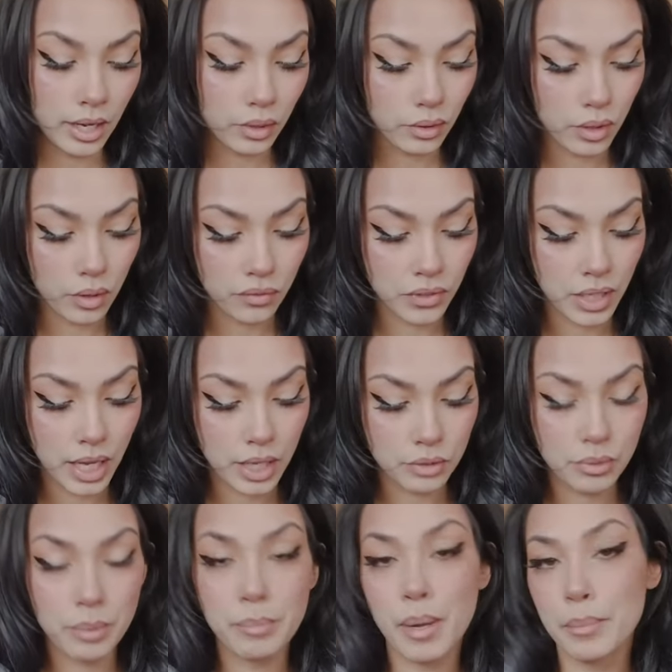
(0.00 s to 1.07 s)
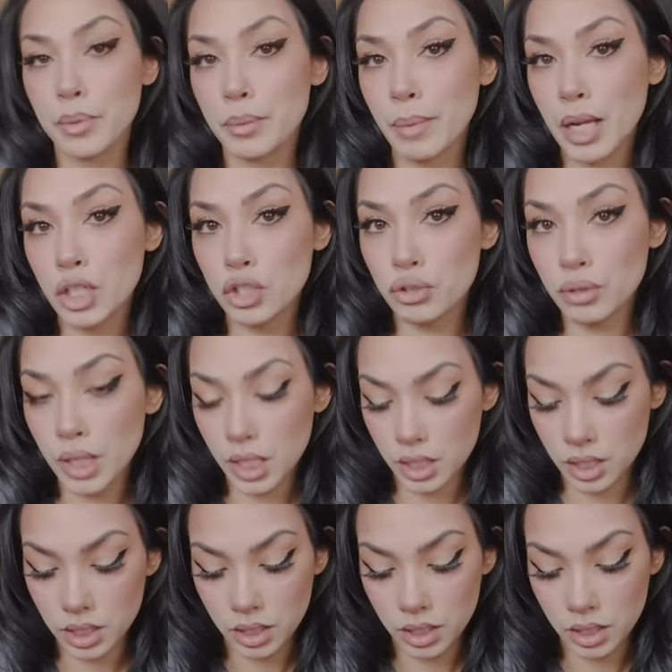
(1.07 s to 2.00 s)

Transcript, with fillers: I don't know if you guys remember my trick